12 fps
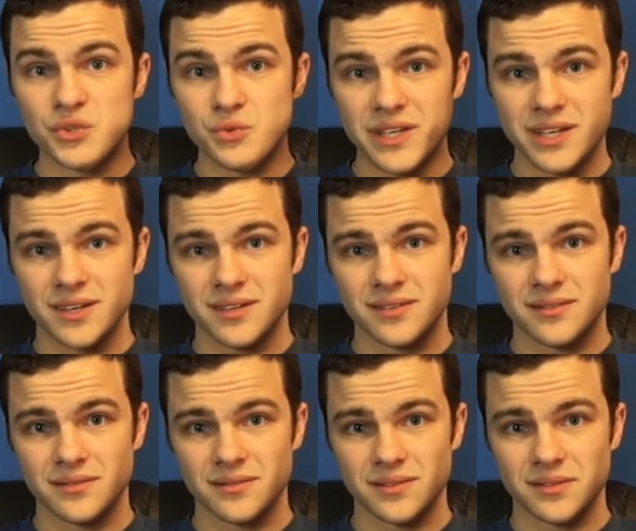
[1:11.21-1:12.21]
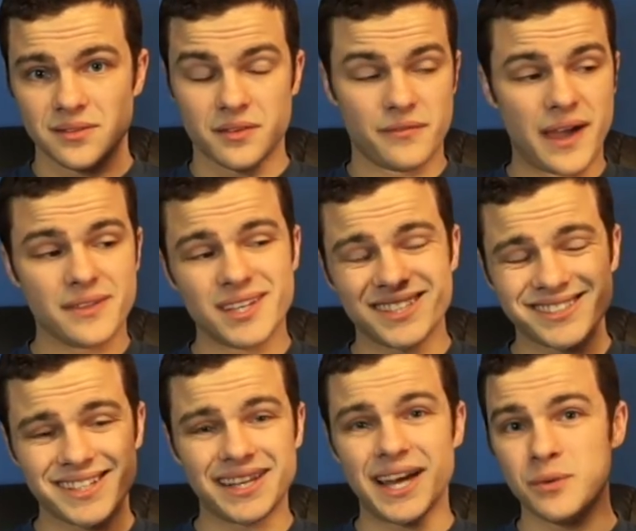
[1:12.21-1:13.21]
unique? The fact that it's
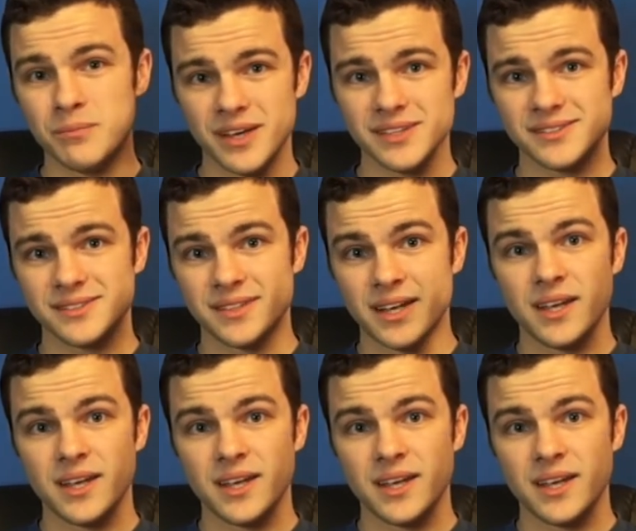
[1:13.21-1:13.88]
cloud-based.